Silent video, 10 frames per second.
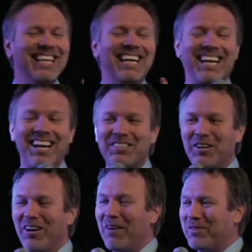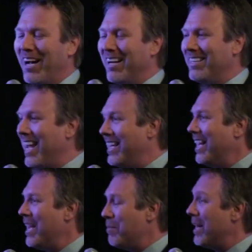Gotta turn off Kanye,
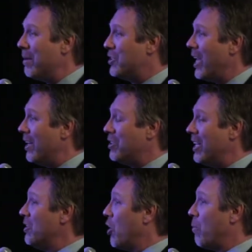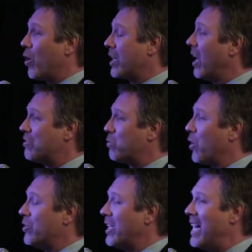Eminem, Jay-Z, no more cuss words and